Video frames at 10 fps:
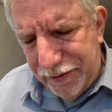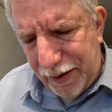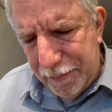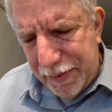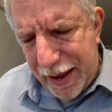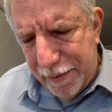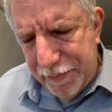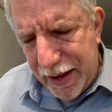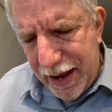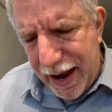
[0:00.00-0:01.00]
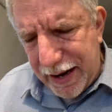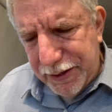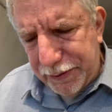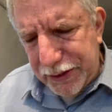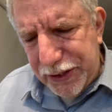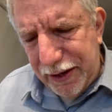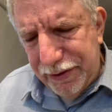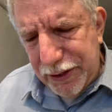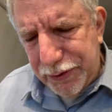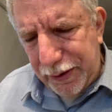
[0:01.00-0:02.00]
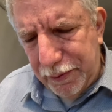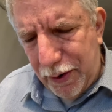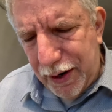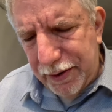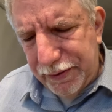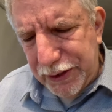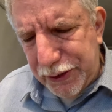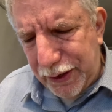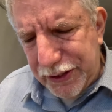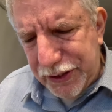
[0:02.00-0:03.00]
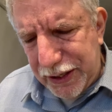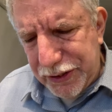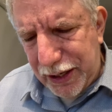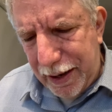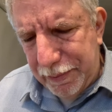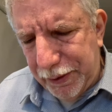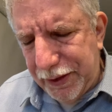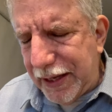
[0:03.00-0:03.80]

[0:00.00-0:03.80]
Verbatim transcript: from them and to receive his reward and rejoice in his labor.